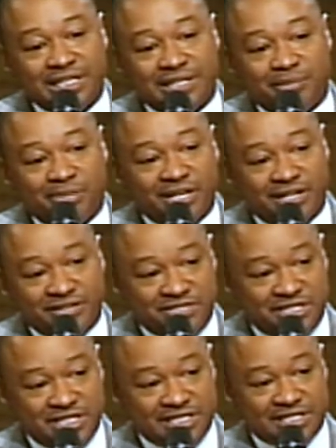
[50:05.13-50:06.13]
the blood of
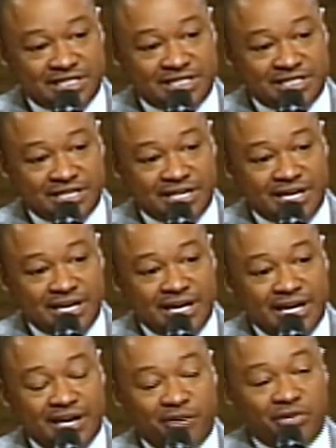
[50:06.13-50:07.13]
Jesus,
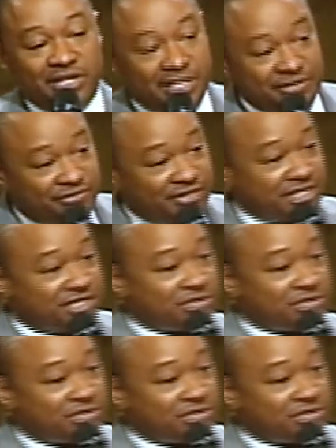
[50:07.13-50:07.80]
and when he finished